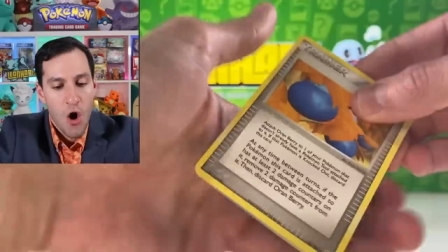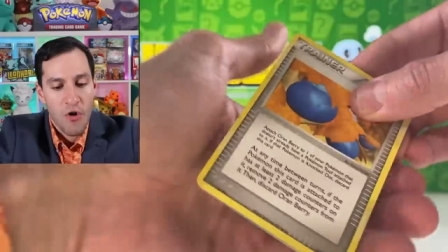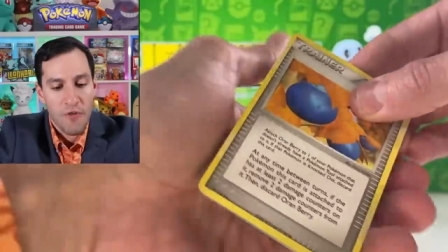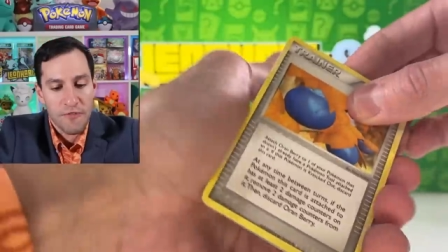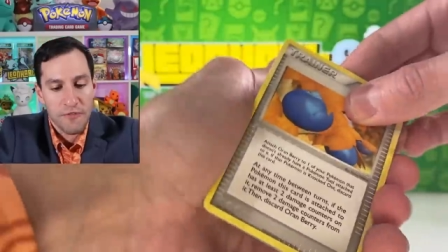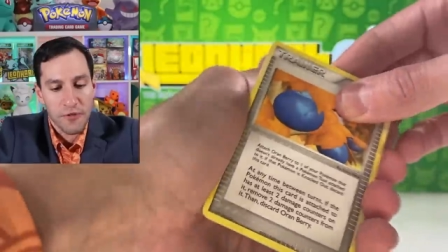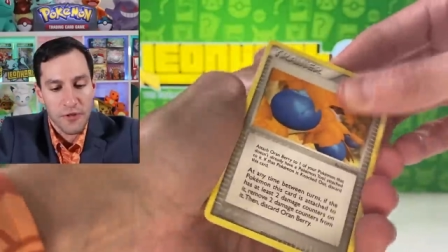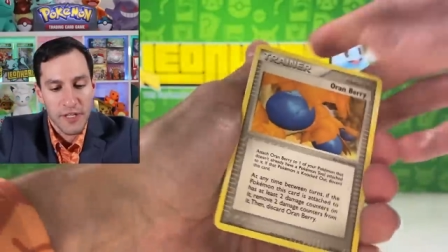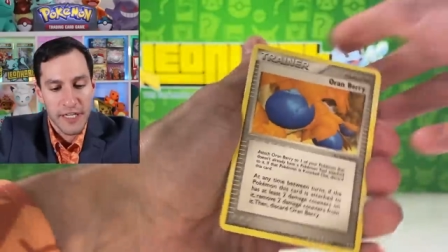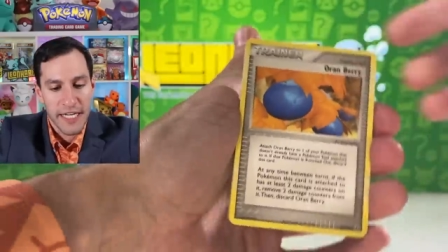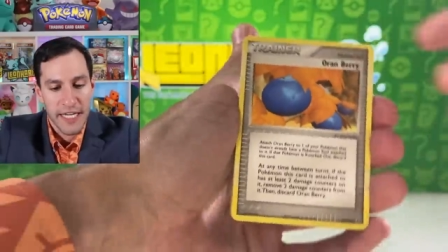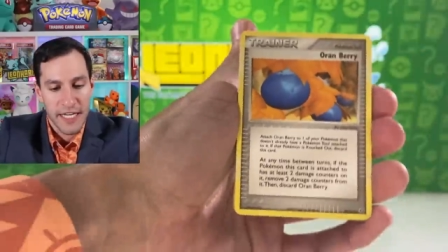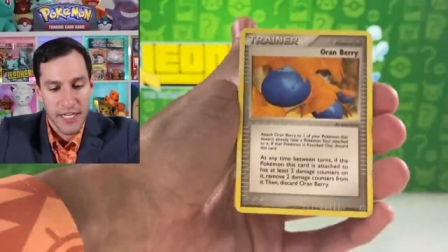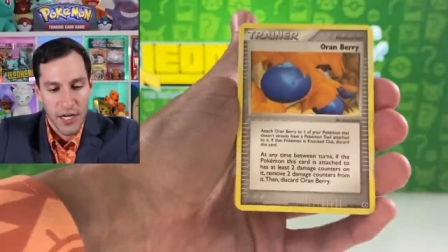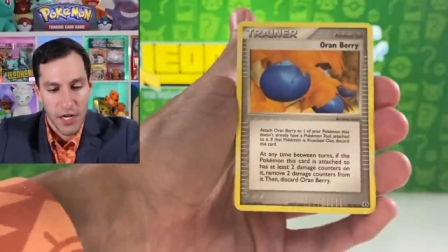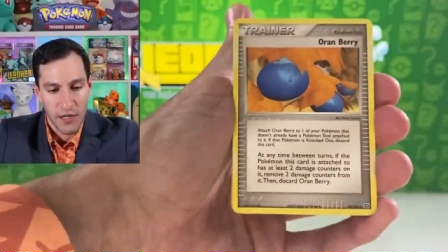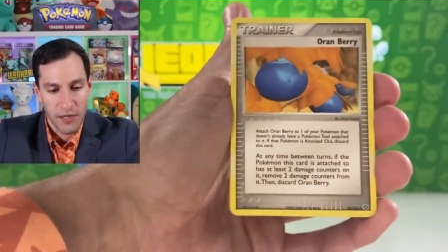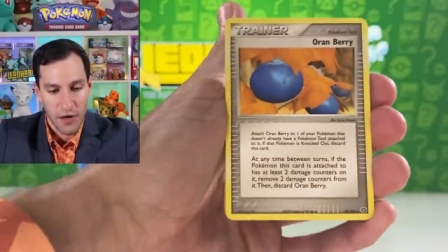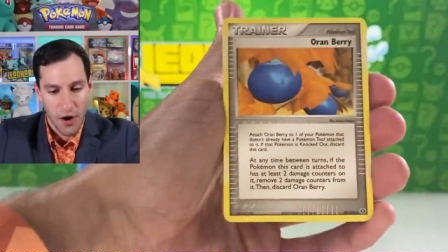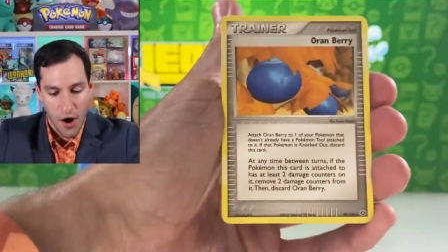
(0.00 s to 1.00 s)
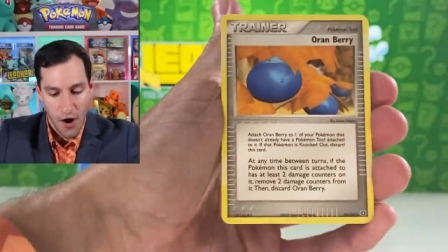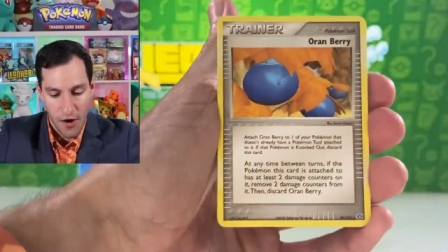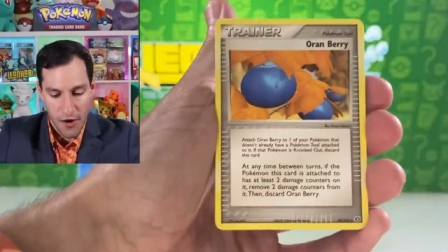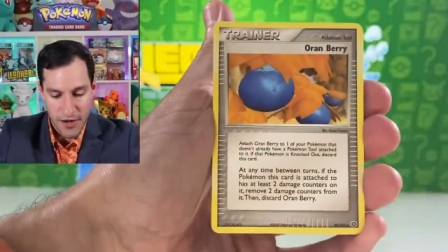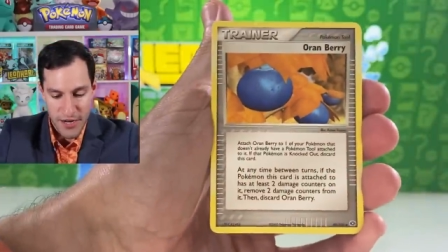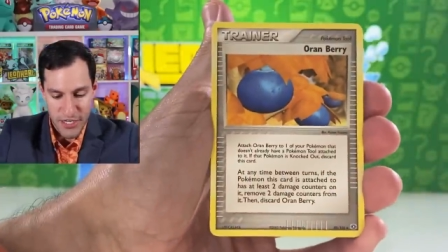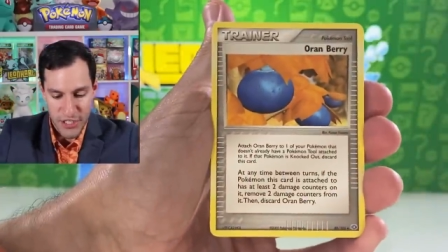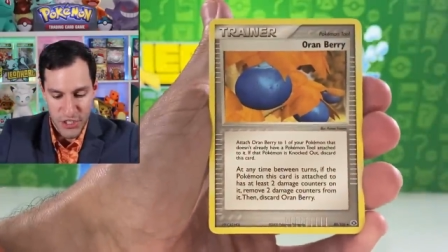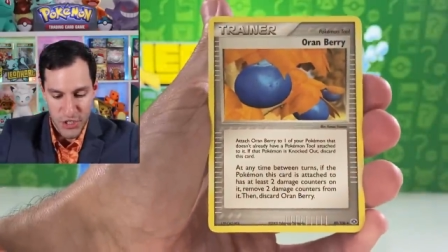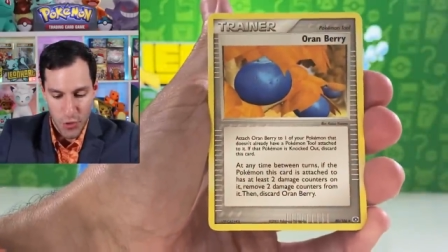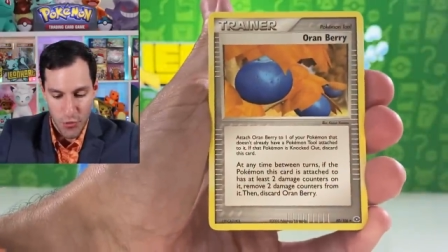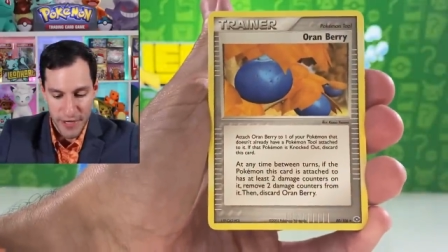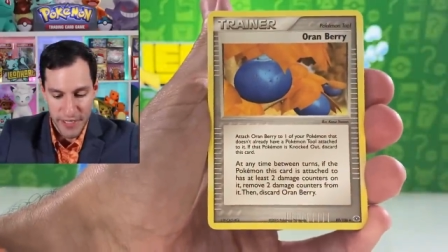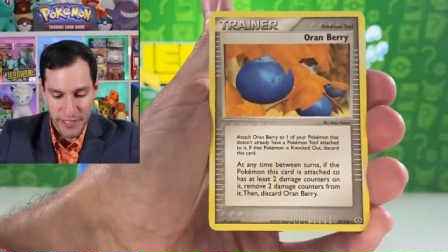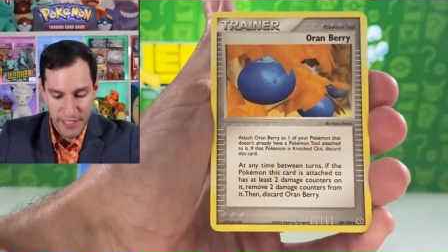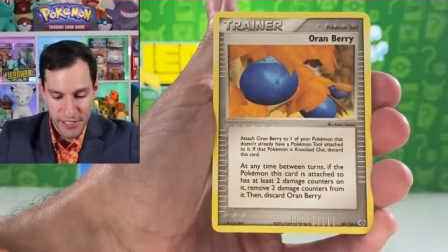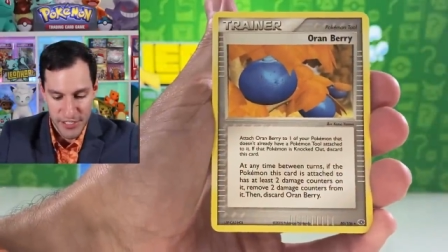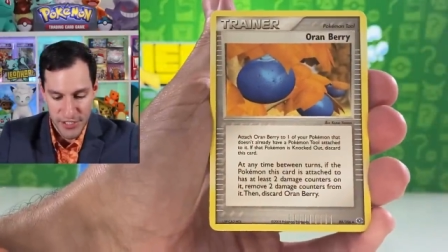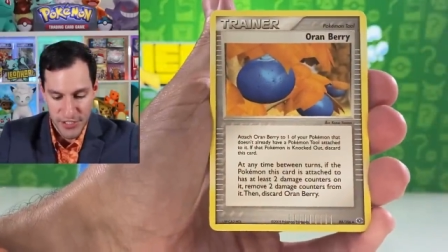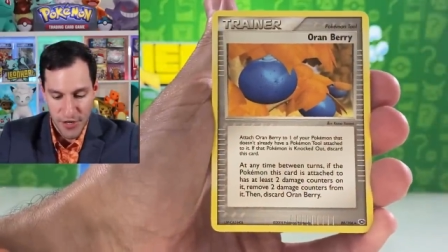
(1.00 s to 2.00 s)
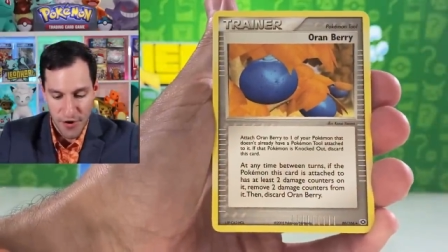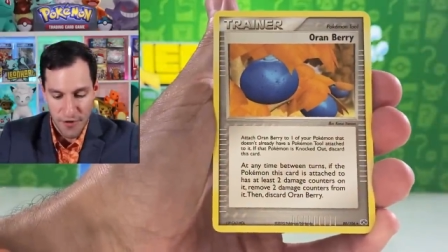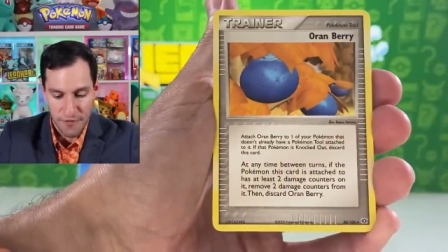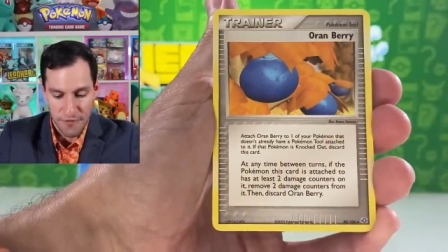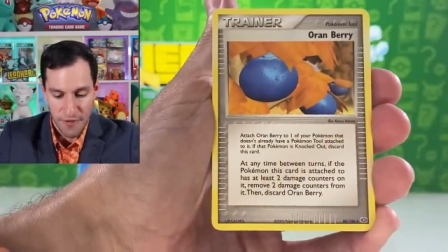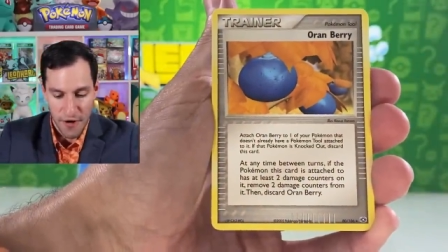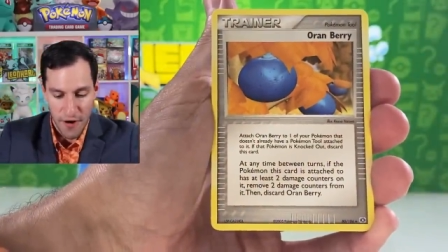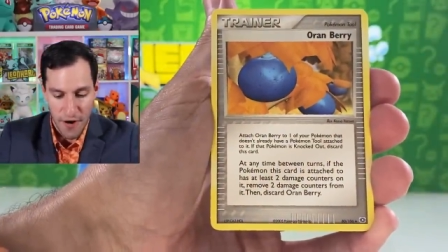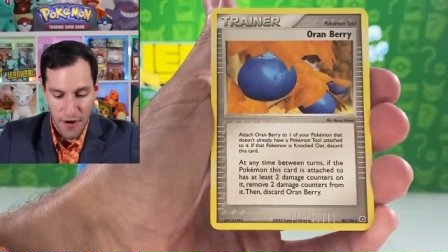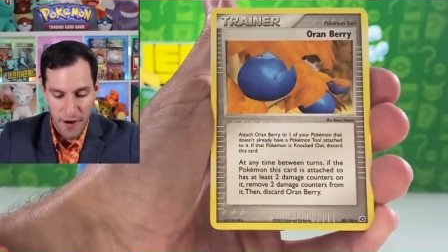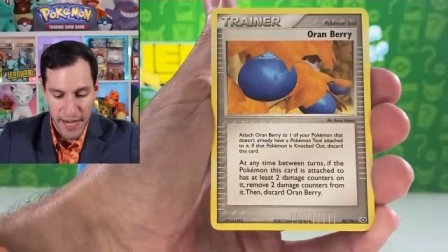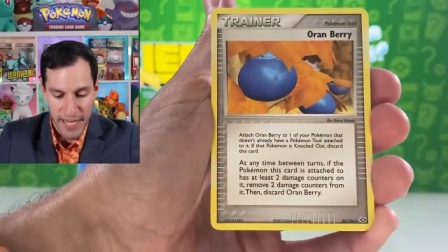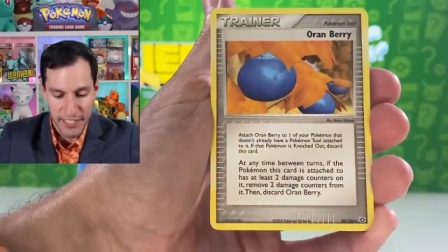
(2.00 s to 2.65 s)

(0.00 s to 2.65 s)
Hopefully y'all are enjoying this so far.